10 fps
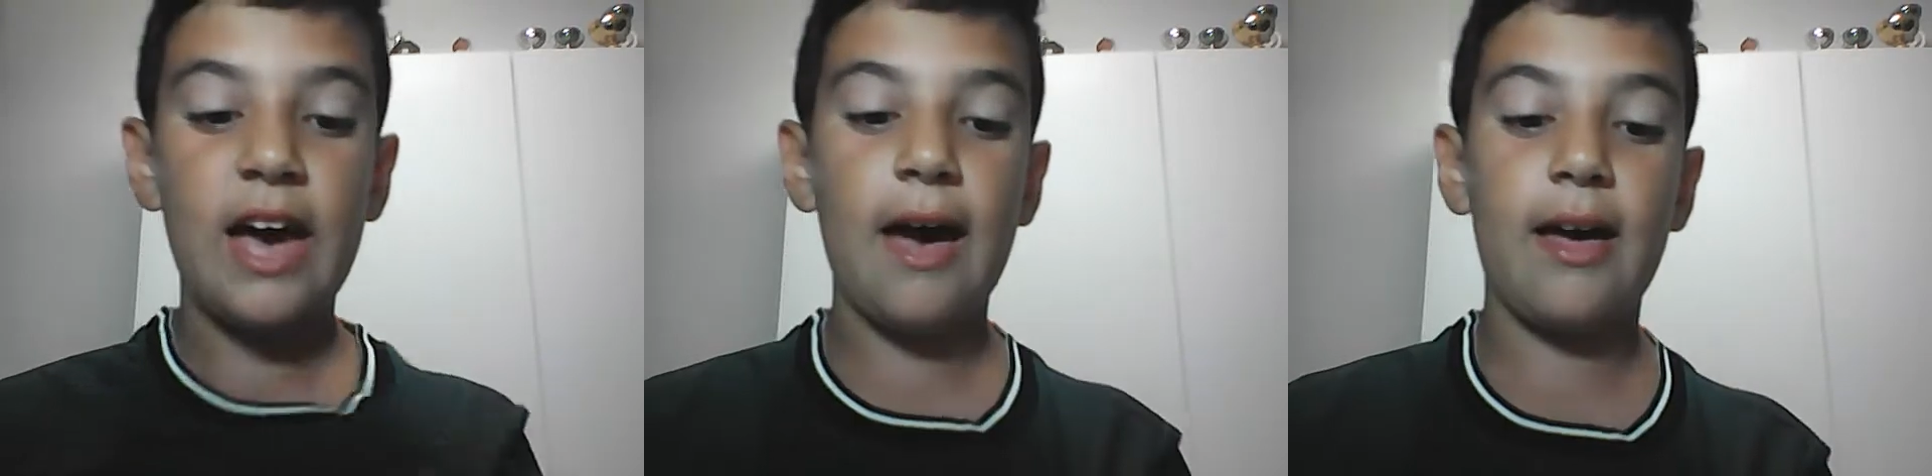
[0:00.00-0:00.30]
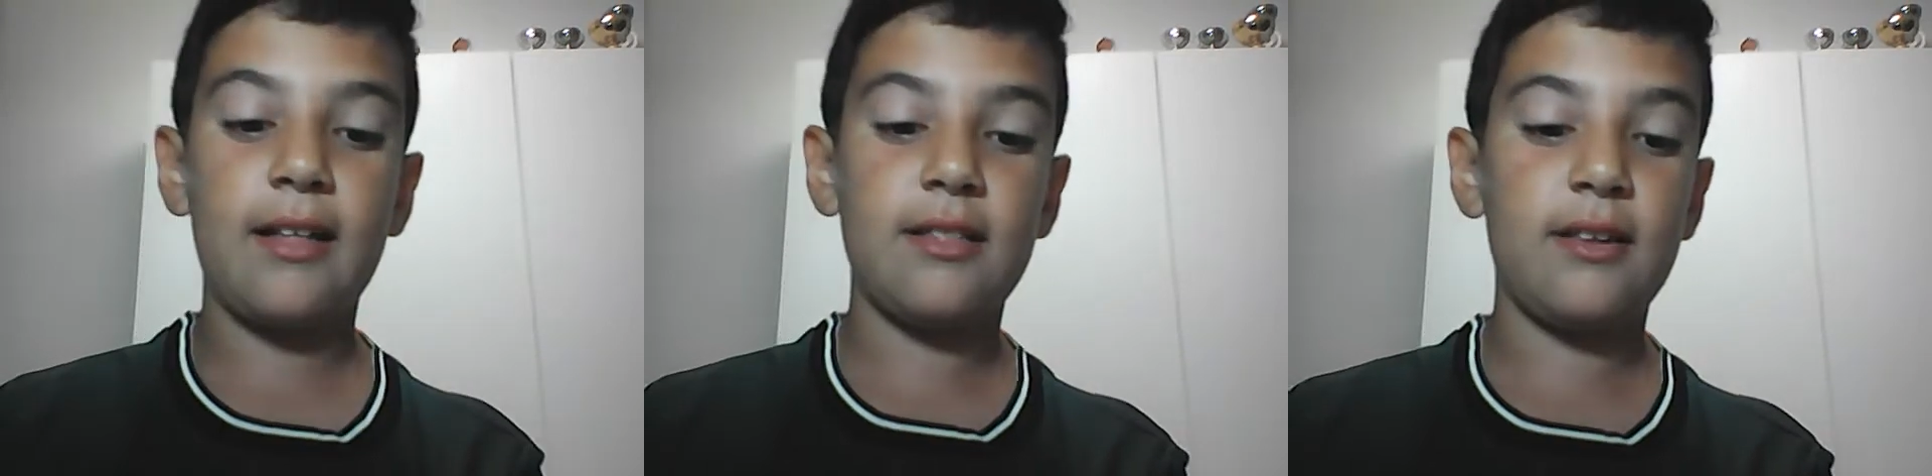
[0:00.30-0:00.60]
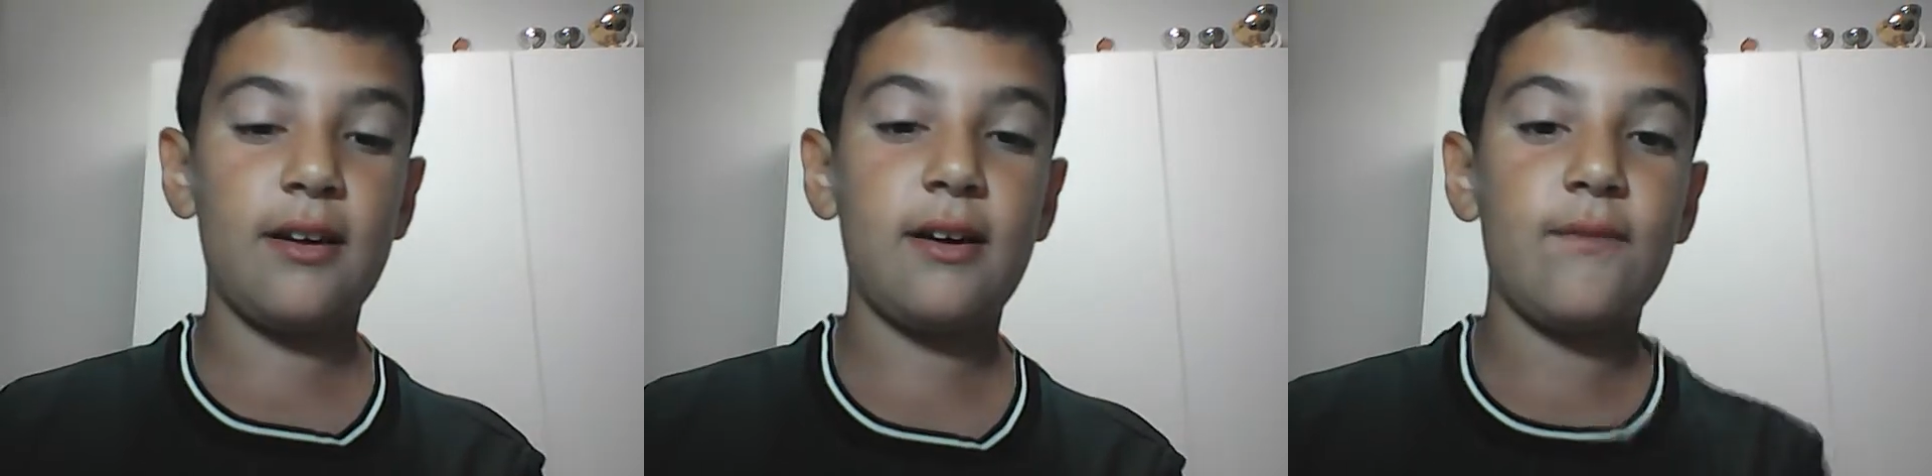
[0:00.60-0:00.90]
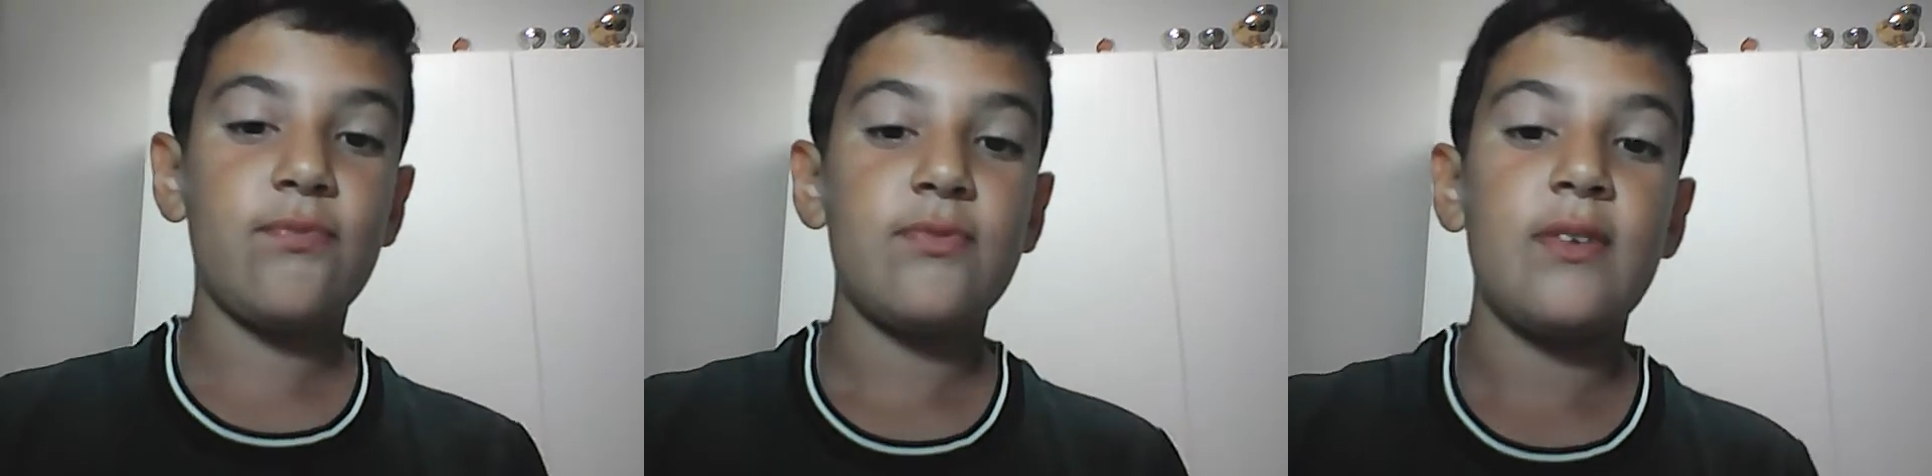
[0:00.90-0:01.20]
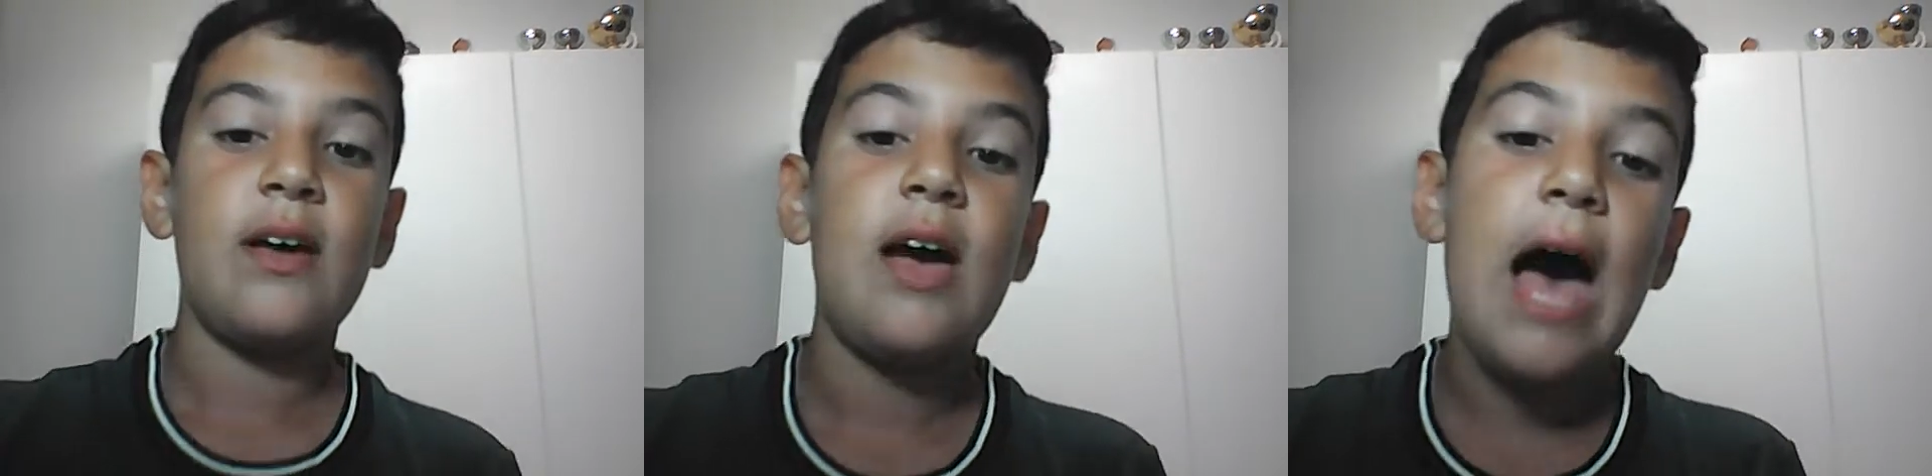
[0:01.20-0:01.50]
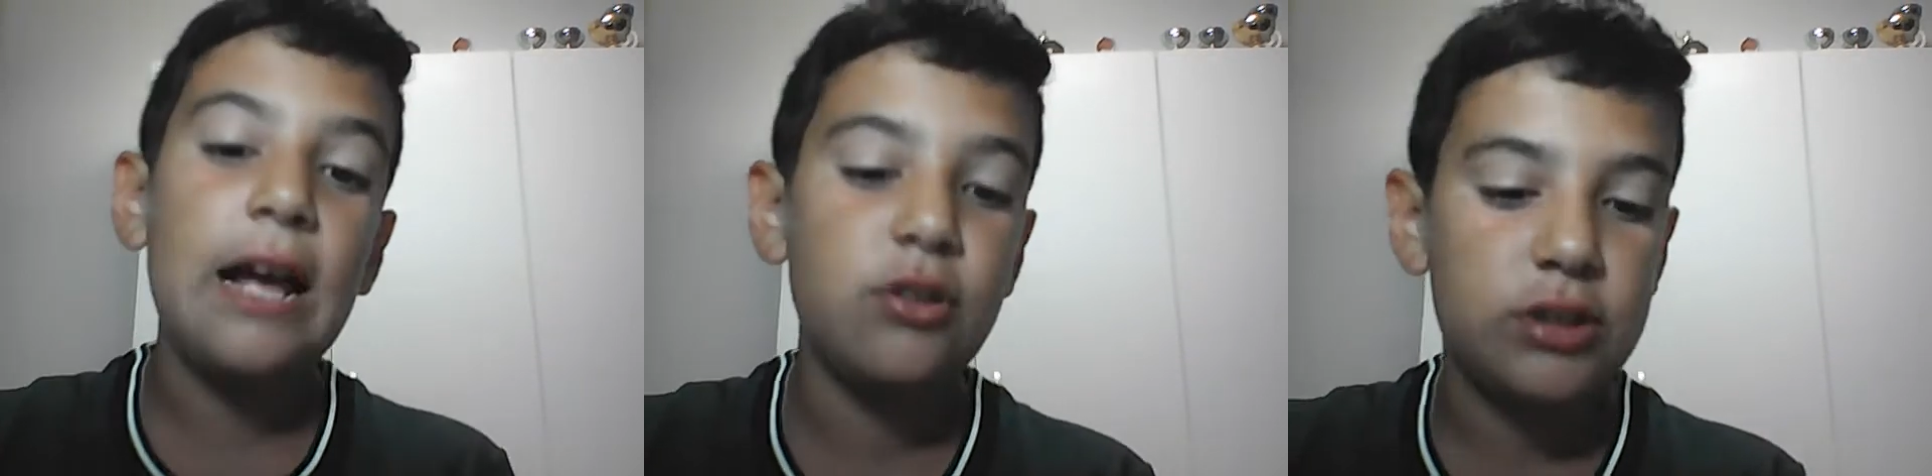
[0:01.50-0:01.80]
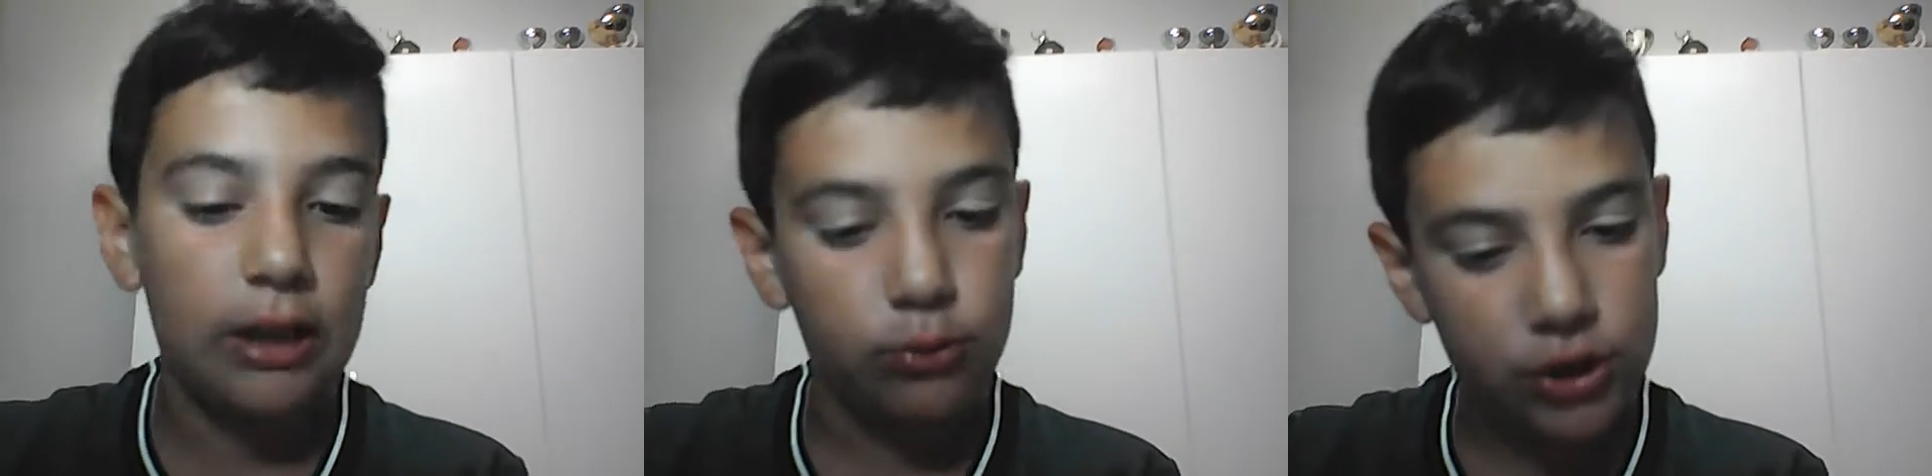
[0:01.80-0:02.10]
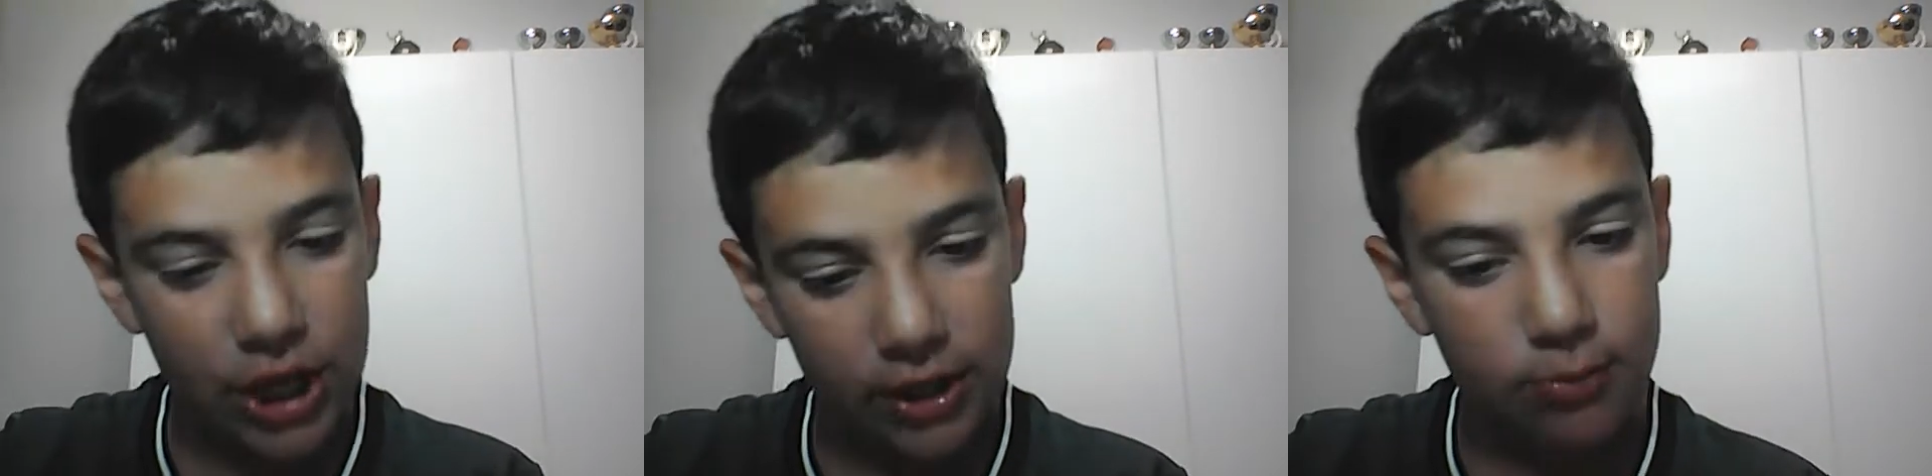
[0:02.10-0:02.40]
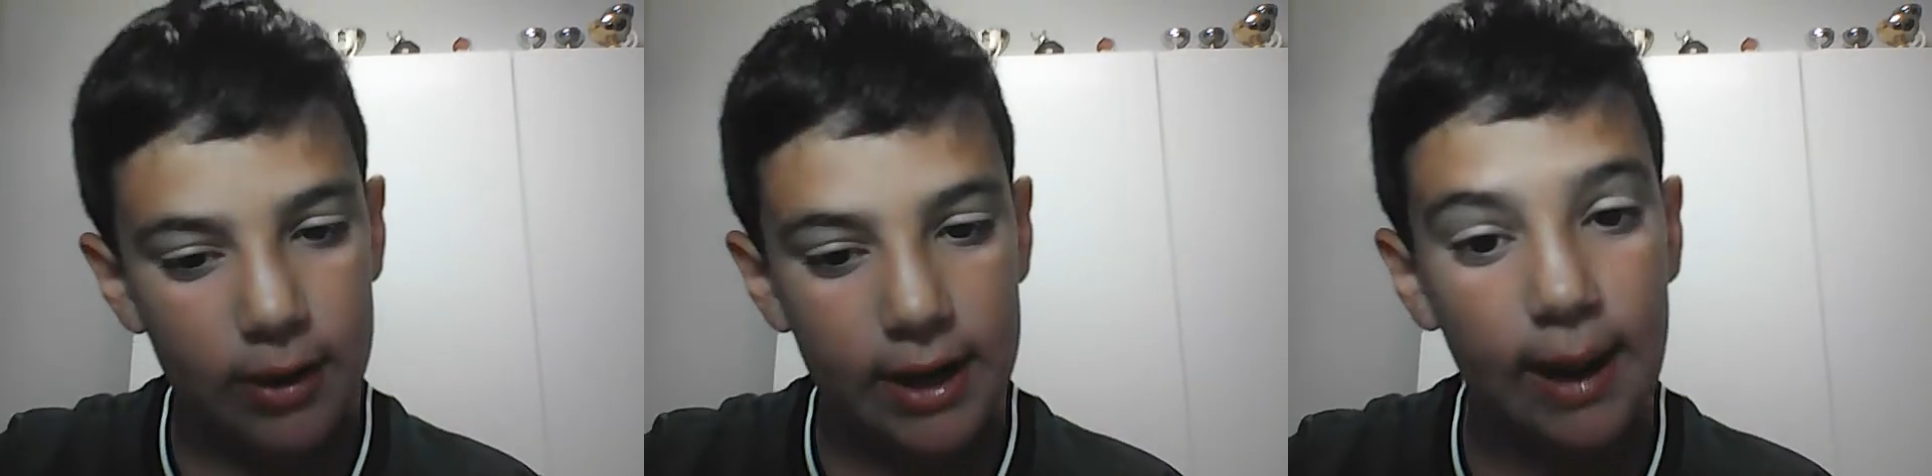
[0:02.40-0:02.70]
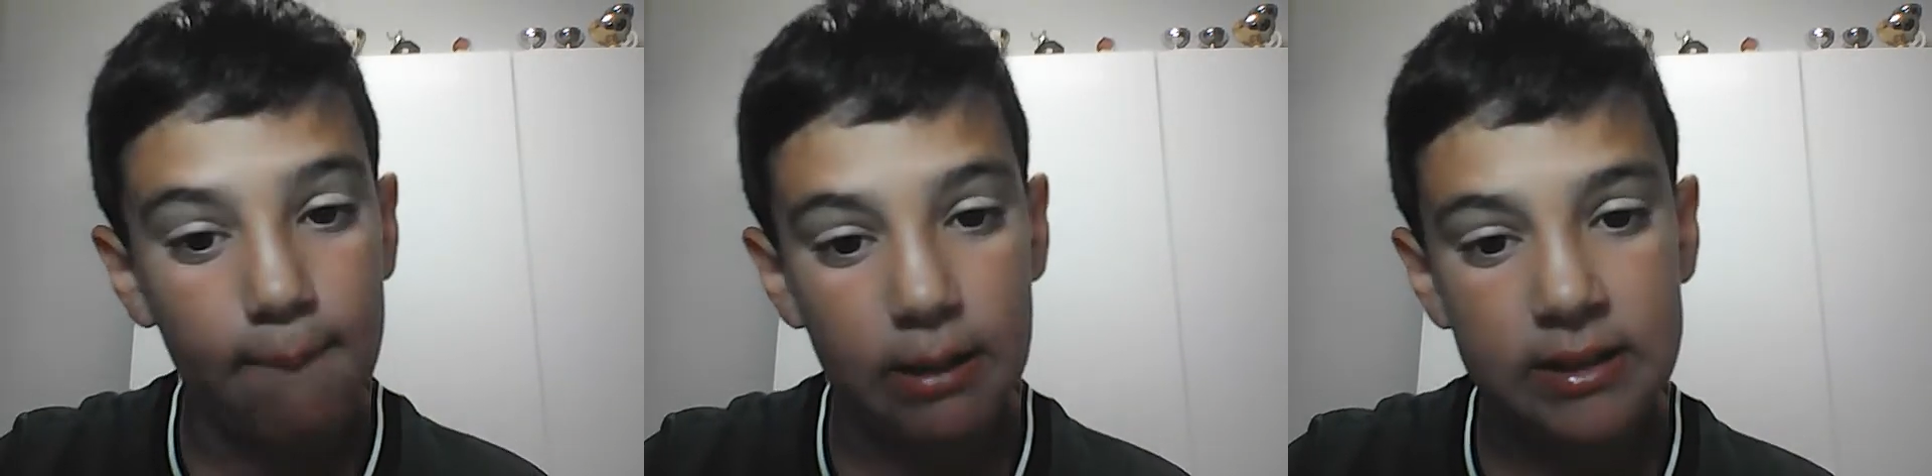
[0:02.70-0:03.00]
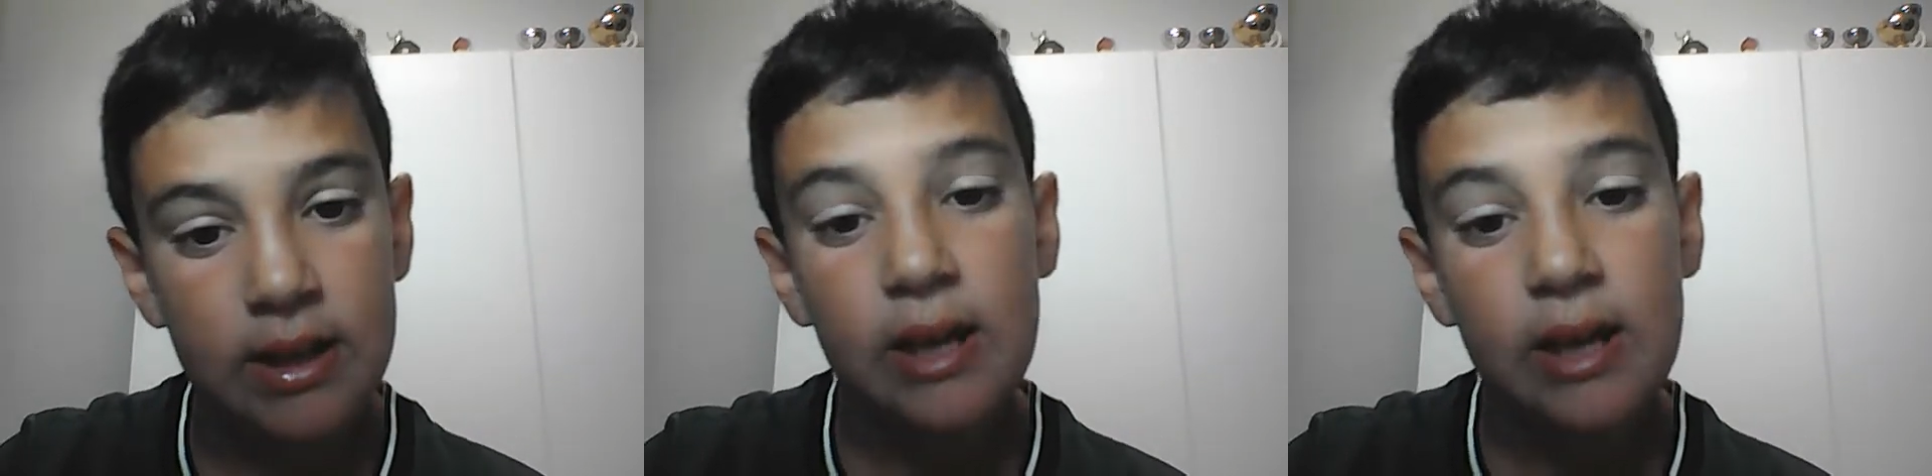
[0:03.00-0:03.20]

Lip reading: And I thought I would change my name, but